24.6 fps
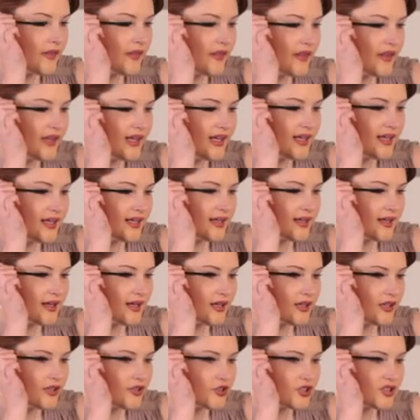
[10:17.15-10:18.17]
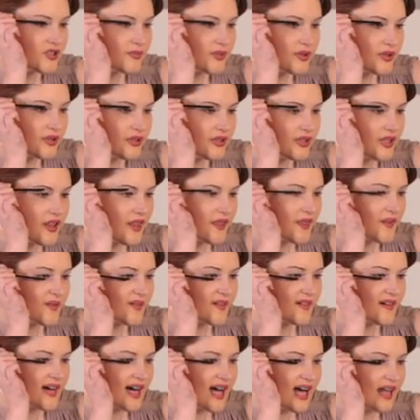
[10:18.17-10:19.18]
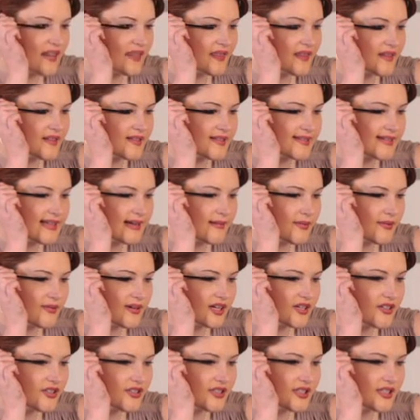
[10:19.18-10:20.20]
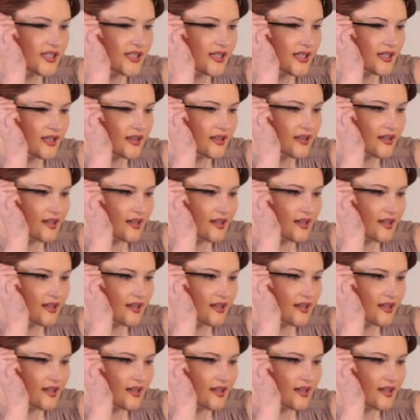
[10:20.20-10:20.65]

the triple threat, the separation,